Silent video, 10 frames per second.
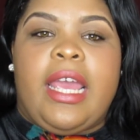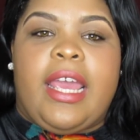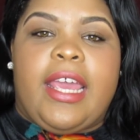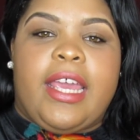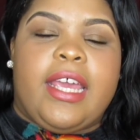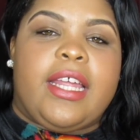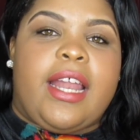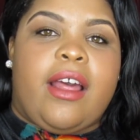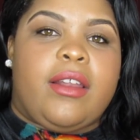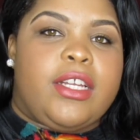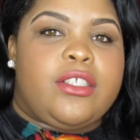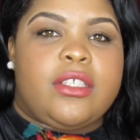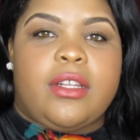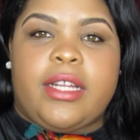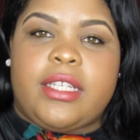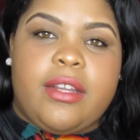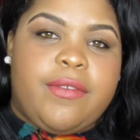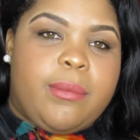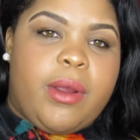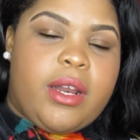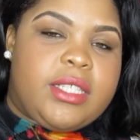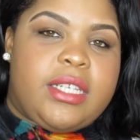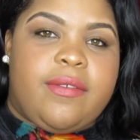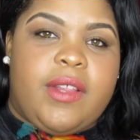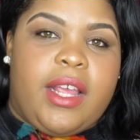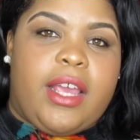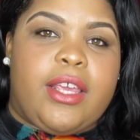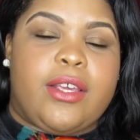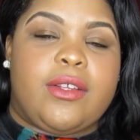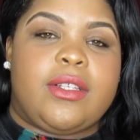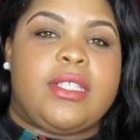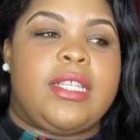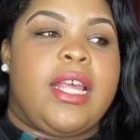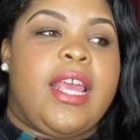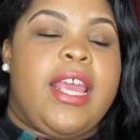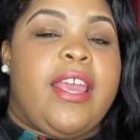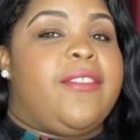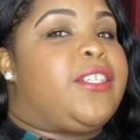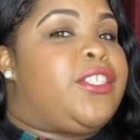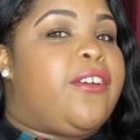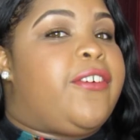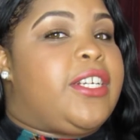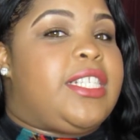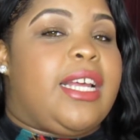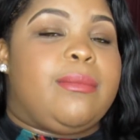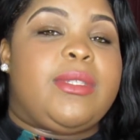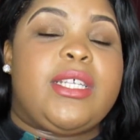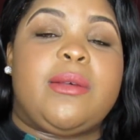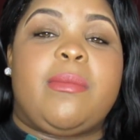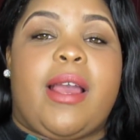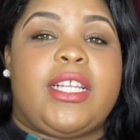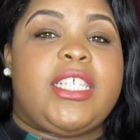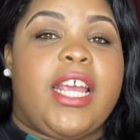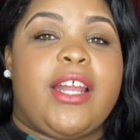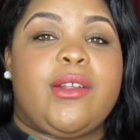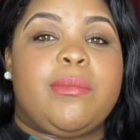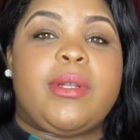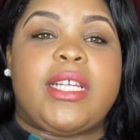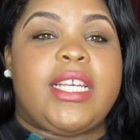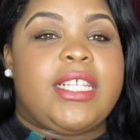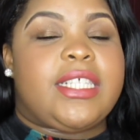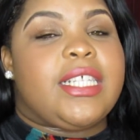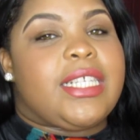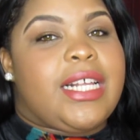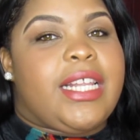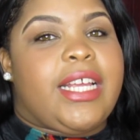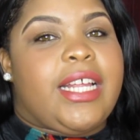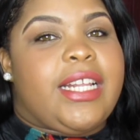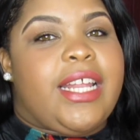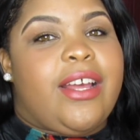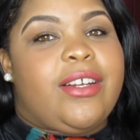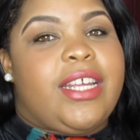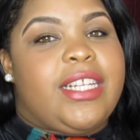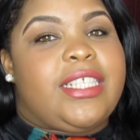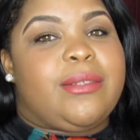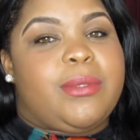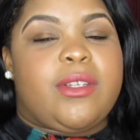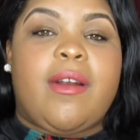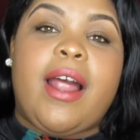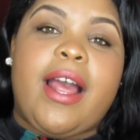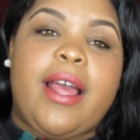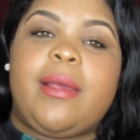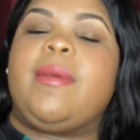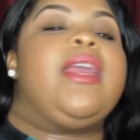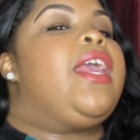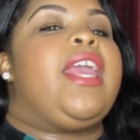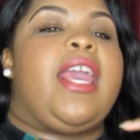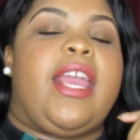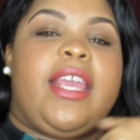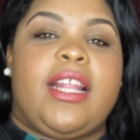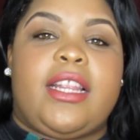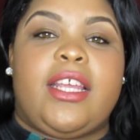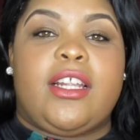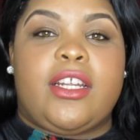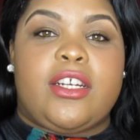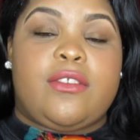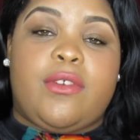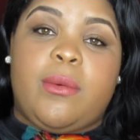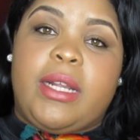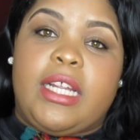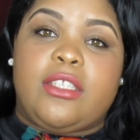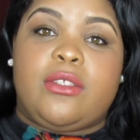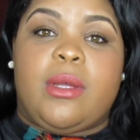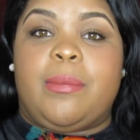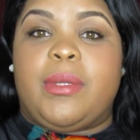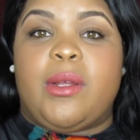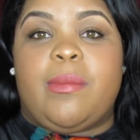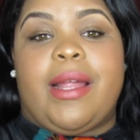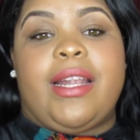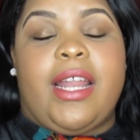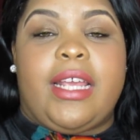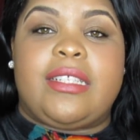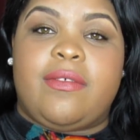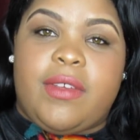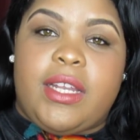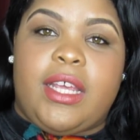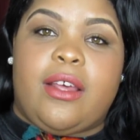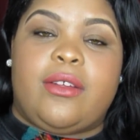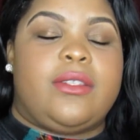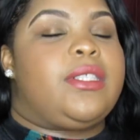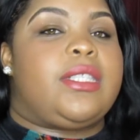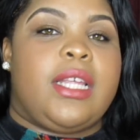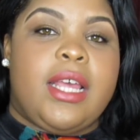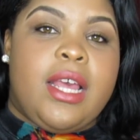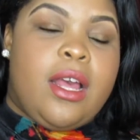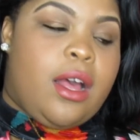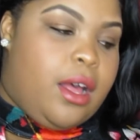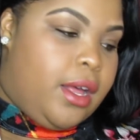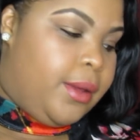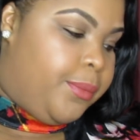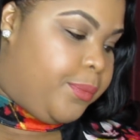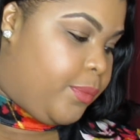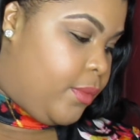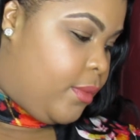and I'll let you know like the different products and everything I use. If this is your first time to my channel, please click down and subscribe and get the alerts for when I do upload my next videos. And